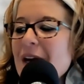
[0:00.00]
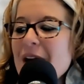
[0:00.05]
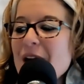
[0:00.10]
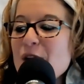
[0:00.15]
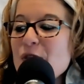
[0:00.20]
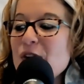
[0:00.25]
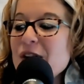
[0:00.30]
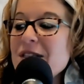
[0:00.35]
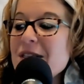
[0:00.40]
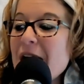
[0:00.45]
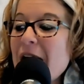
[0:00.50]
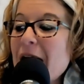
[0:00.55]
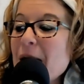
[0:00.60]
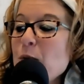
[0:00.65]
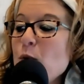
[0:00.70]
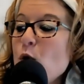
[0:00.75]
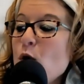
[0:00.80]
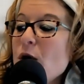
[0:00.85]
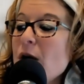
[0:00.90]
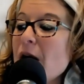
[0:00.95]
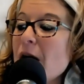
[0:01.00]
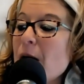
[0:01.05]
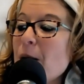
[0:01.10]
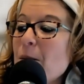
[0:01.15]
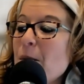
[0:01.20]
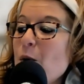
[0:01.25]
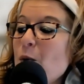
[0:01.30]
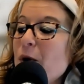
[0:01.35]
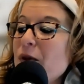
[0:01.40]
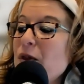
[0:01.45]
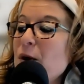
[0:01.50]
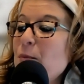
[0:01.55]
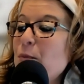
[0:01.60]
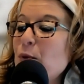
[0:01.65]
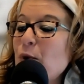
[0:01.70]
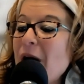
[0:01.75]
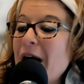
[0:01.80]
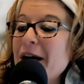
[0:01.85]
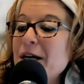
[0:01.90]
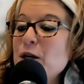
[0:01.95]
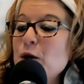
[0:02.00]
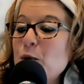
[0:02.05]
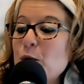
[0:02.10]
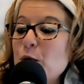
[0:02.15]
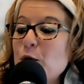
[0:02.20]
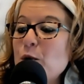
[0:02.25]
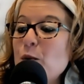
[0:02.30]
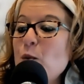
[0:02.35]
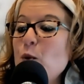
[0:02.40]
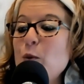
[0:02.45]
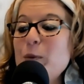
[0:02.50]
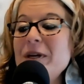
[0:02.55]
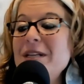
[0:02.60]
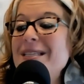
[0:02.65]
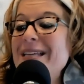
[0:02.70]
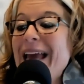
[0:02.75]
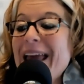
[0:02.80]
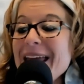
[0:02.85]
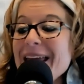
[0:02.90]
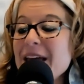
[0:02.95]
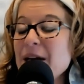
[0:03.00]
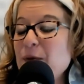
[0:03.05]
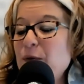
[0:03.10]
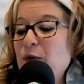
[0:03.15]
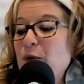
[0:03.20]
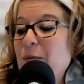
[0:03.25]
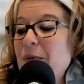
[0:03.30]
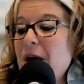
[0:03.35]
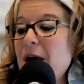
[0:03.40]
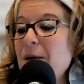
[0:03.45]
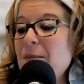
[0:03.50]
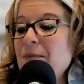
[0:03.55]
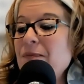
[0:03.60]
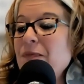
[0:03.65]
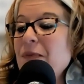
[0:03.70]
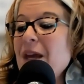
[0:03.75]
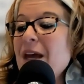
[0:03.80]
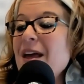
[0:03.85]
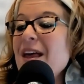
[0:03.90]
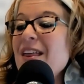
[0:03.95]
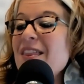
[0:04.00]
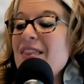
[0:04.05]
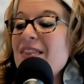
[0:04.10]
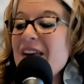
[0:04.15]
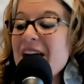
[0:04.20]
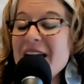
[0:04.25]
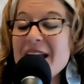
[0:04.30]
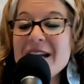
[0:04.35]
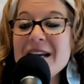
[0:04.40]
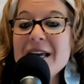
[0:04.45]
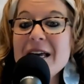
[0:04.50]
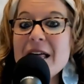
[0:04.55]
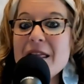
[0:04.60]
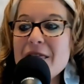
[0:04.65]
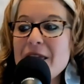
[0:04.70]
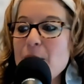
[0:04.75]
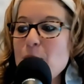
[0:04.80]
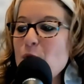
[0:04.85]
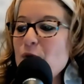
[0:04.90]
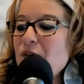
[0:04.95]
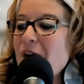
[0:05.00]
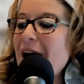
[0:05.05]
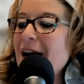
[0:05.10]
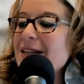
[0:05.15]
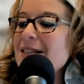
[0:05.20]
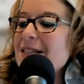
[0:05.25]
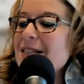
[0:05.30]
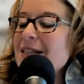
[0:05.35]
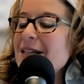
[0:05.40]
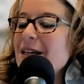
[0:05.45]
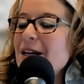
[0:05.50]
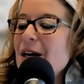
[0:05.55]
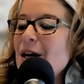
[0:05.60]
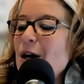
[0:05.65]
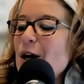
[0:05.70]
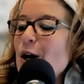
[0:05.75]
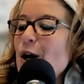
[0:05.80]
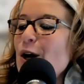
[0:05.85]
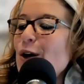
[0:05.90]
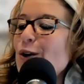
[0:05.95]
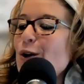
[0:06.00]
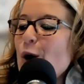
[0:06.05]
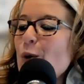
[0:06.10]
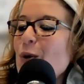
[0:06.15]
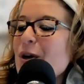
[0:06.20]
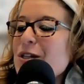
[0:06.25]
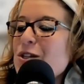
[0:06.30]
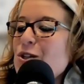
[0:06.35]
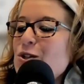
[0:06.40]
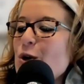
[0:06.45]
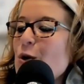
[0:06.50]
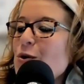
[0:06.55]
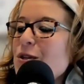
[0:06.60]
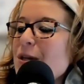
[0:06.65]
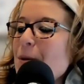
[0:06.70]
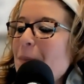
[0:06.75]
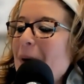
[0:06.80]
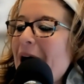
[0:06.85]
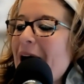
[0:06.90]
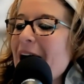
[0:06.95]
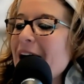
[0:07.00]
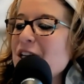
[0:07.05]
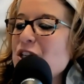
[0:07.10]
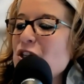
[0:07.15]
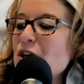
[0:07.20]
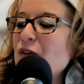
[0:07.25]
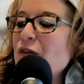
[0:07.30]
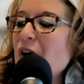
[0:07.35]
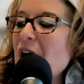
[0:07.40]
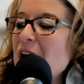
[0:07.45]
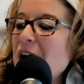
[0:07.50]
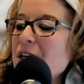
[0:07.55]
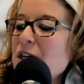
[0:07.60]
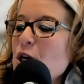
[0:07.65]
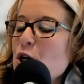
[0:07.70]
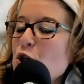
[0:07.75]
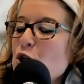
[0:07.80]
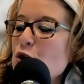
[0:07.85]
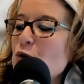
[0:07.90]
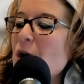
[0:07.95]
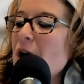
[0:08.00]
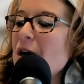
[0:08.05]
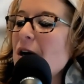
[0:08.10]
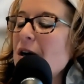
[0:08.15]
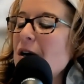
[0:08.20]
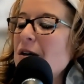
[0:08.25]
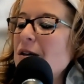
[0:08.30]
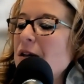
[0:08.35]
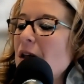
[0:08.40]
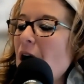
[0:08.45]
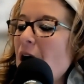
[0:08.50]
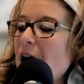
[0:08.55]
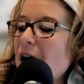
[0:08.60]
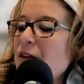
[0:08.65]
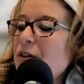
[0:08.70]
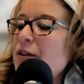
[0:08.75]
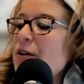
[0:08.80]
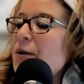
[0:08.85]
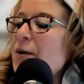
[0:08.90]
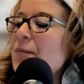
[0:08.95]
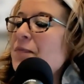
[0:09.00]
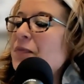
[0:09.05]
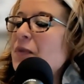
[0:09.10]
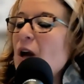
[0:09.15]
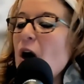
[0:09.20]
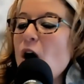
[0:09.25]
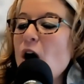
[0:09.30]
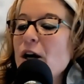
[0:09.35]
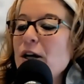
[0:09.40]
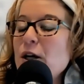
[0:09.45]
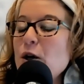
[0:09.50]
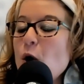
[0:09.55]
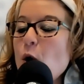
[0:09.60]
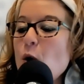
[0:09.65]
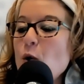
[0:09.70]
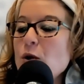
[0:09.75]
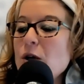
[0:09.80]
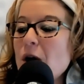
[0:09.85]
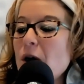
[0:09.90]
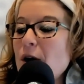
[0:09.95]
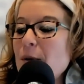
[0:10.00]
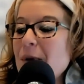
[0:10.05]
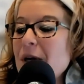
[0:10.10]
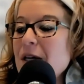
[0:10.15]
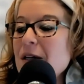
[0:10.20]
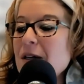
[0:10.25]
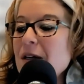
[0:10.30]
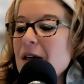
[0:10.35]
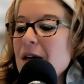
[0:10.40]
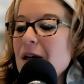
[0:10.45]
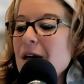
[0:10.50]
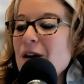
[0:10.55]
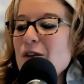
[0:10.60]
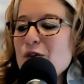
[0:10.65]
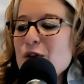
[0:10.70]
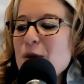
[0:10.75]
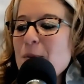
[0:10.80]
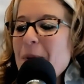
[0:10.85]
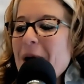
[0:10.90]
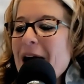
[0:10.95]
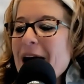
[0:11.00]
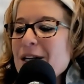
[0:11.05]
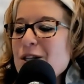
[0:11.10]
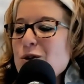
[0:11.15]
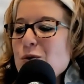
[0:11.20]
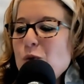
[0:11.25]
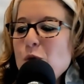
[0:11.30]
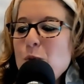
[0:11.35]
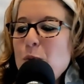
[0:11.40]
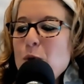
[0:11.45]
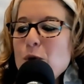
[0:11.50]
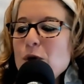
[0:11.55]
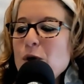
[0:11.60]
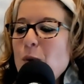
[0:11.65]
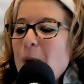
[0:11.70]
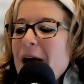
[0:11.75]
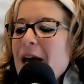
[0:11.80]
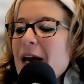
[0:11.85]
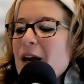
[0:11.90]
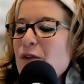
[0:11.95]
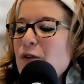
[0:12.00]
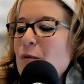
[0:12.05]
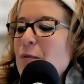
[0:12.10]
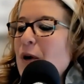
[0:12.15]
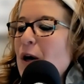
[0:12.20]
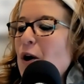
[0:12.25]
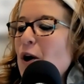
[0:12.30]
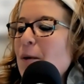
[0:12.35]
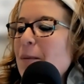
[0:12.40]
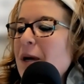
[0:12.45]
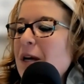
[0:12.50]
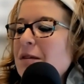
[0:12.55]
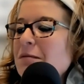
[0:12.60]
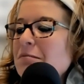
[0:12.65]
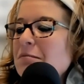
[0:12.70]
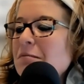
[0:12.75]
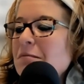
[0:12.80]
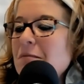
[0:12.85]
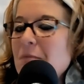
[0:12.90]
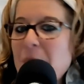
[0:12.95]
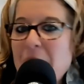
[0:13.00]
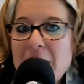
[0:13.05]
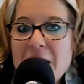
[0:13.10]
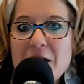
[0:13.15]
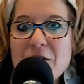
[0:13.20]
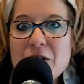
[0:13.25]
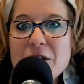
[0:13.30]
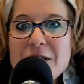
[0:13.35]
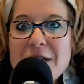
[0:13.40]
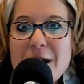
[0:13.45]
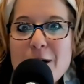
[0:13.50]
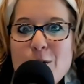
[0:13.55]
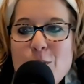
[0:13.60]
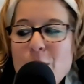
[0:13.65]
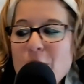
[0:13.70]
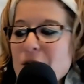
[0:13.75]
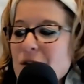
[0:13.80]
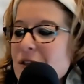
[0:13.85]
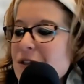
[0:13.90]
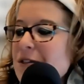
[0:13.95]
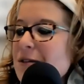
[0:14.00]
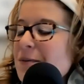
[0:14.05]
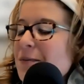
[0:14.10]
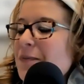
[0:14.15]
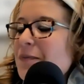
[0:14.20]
The time will come when the bridegroom will be taken from them, then they will fast. No one sews a patch of unshrunk cloth on an old garment, for the patch will pull away from the garment, making the tear worse.